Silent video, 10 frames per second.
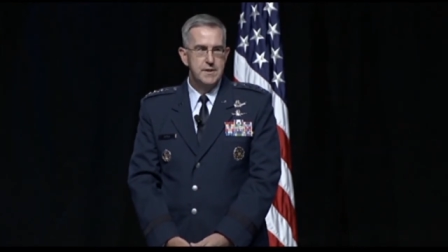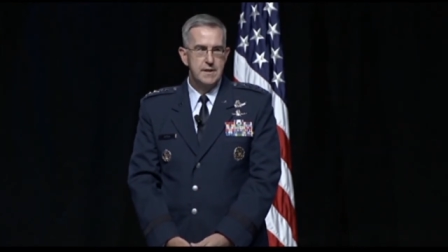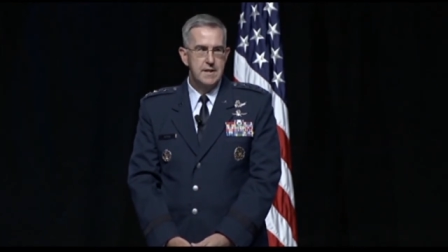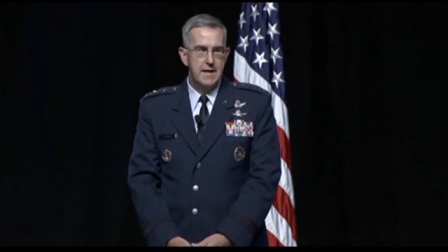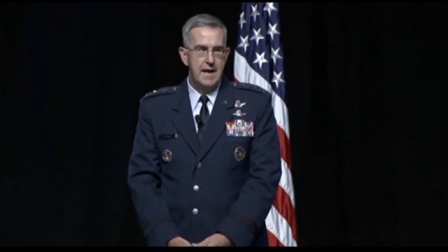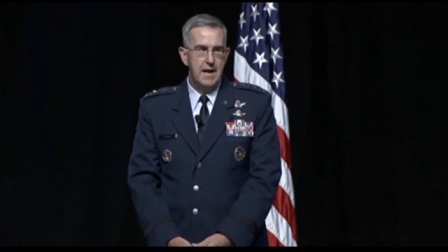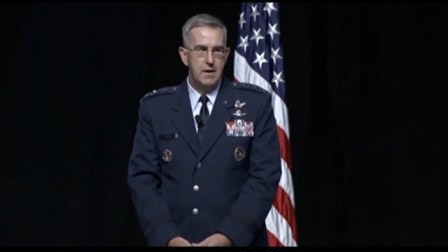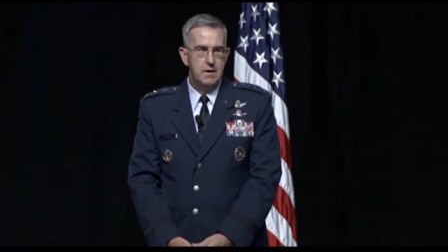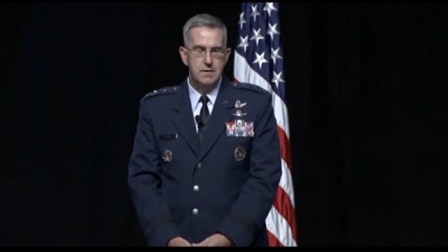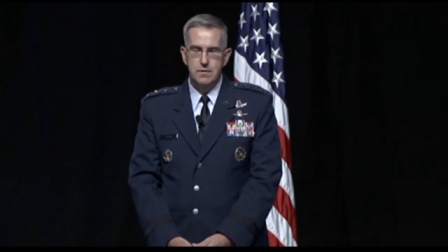Where we sit
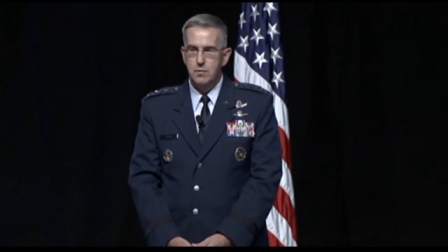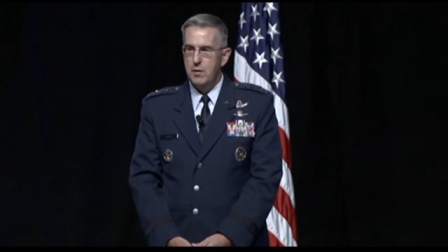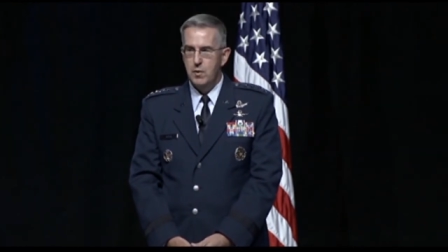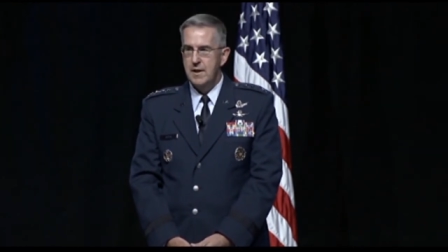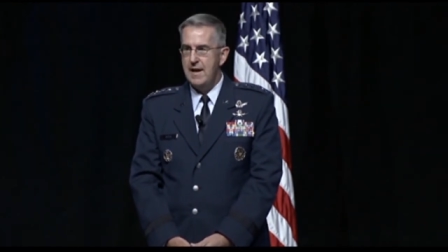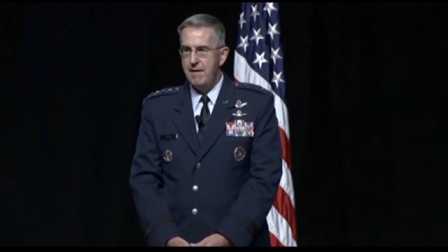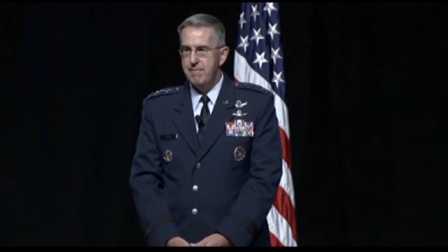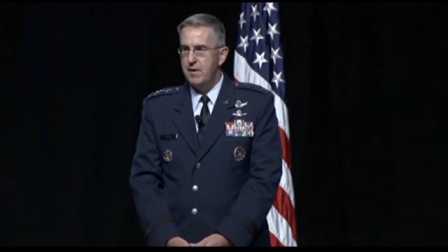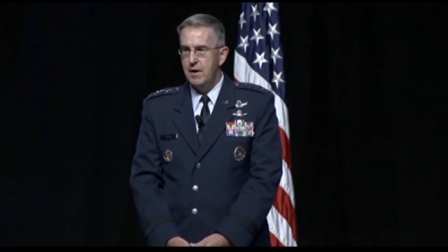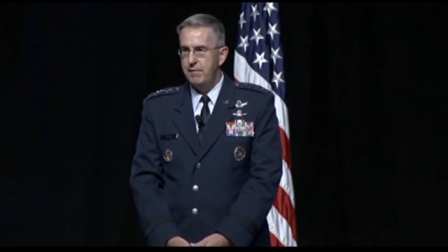today, we
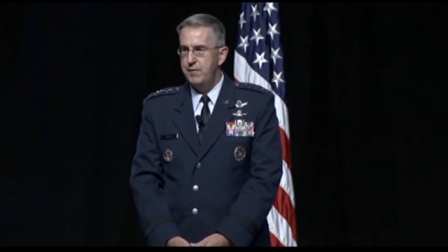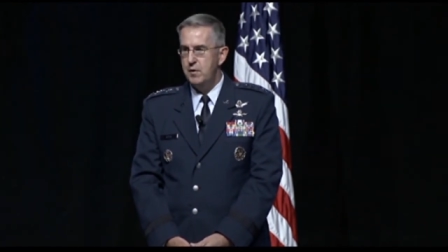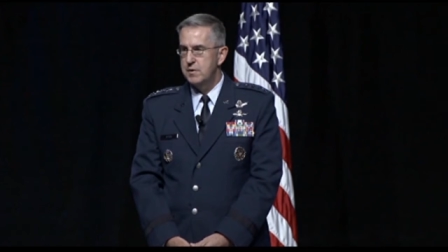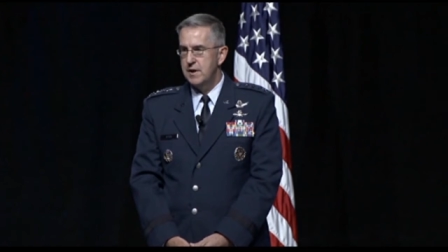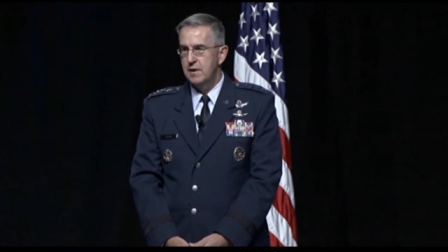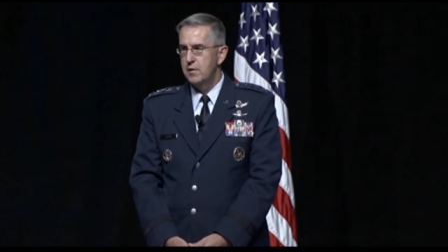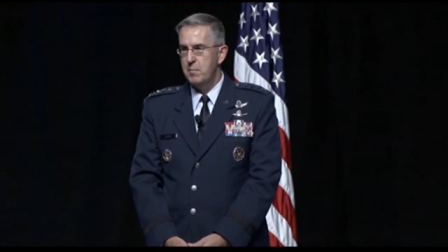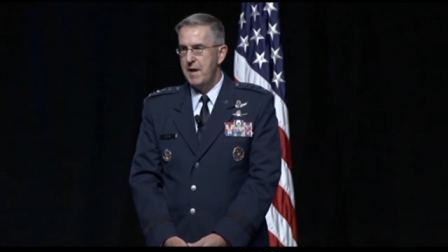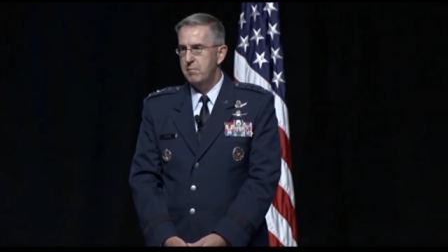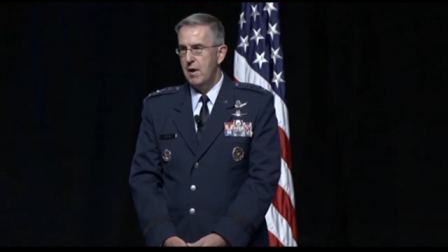really have very few
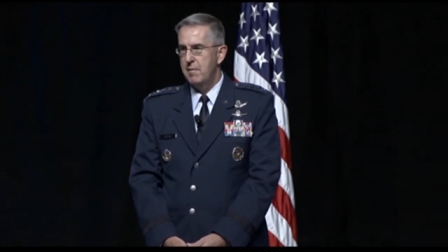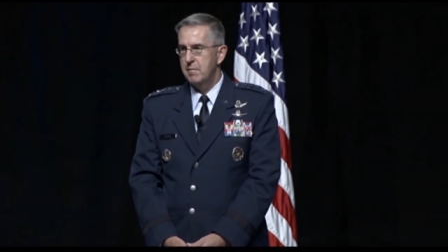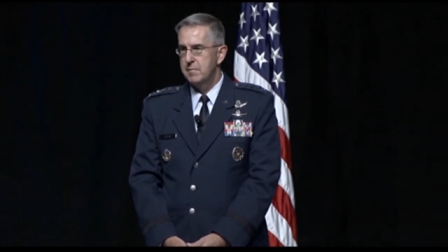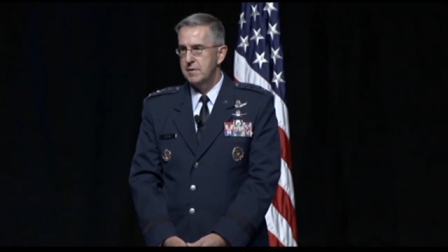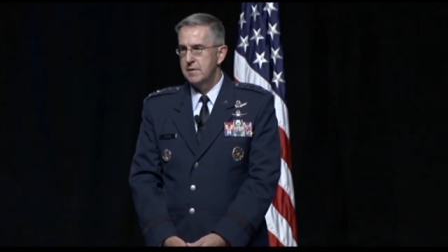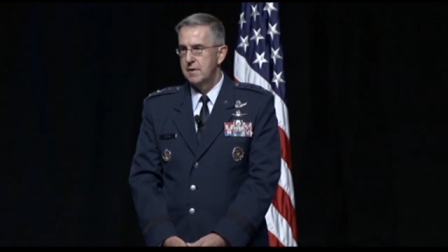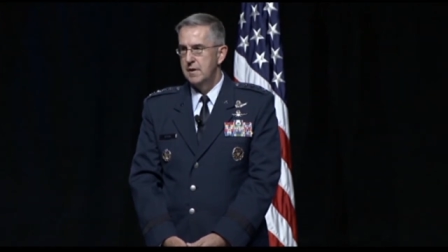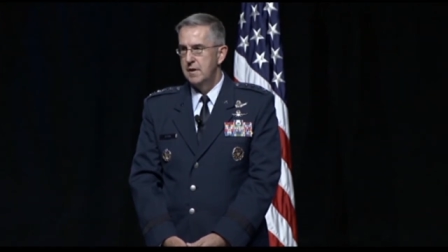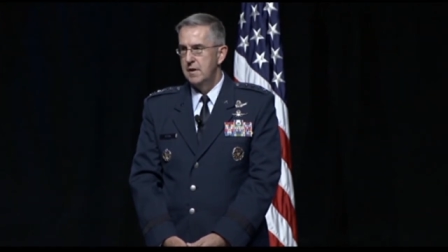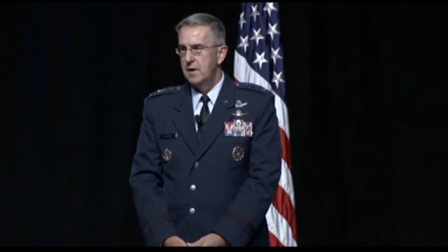single domain problems.